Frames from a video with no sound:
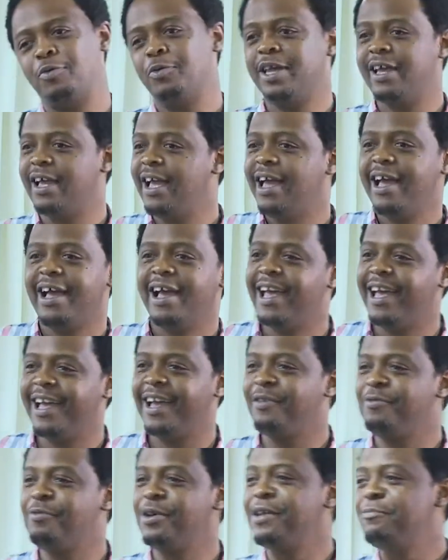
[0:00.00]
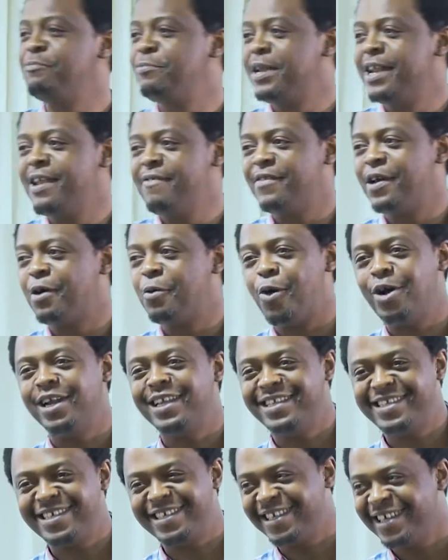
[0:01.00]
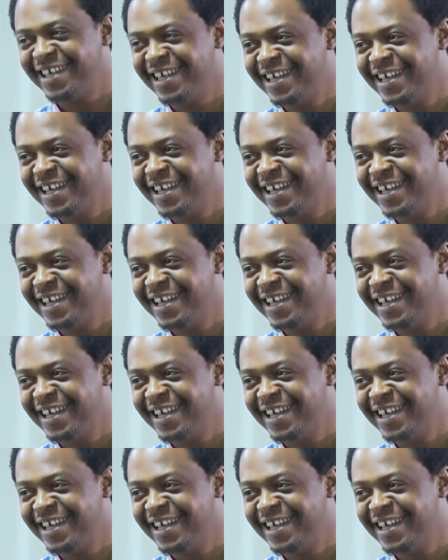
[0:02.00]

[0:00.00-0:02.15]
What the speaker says: We believe in quality.